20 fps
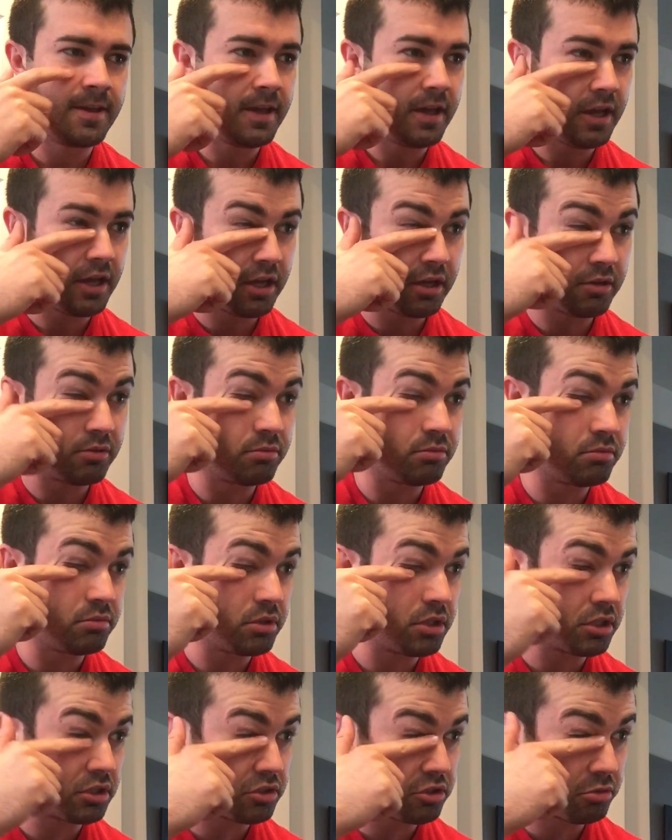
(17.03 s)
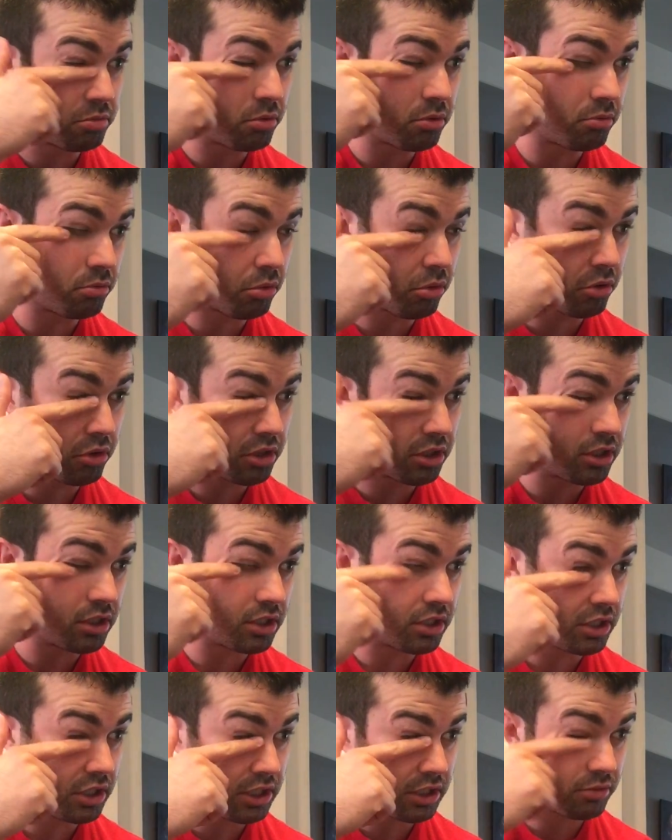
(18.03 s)
And it's super
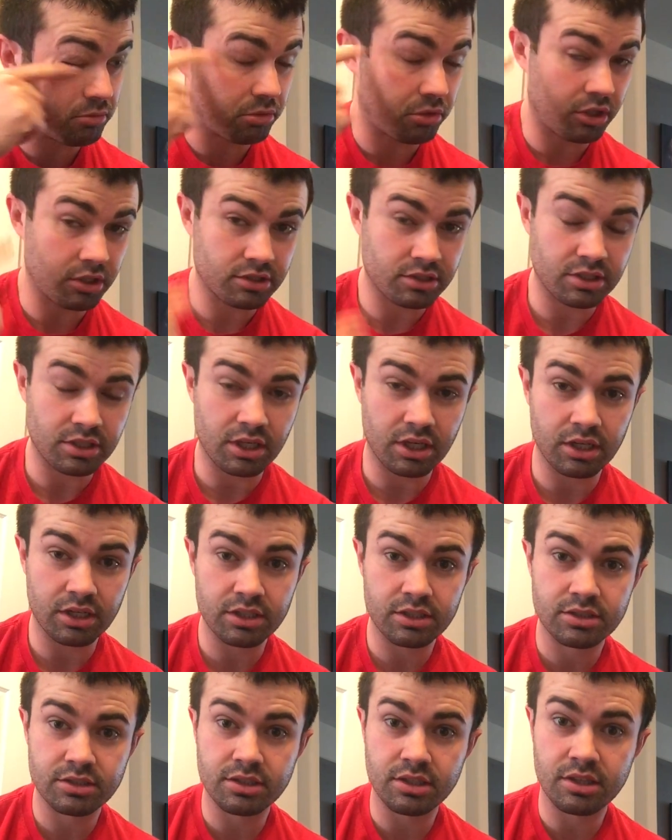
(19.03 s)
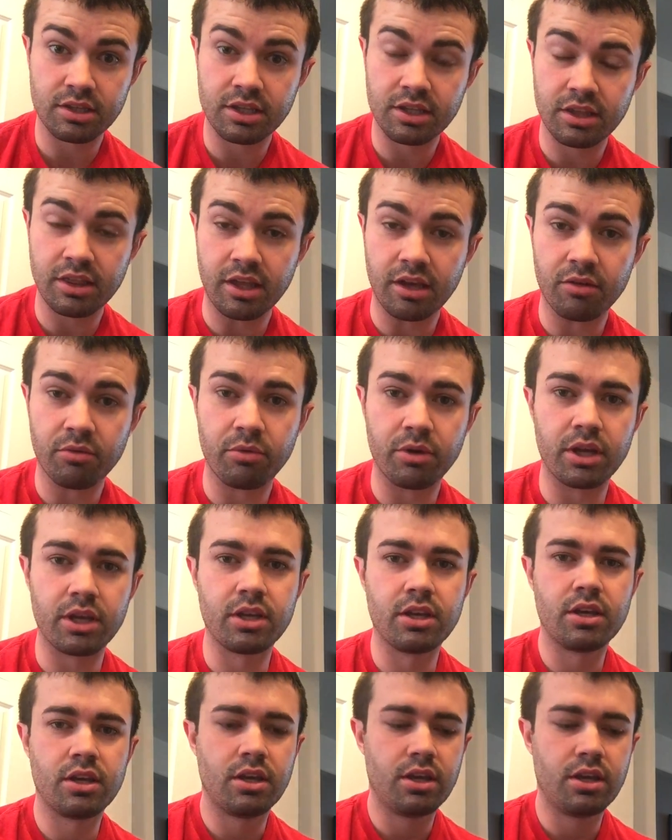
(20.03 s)
important in prosthodontics to think that way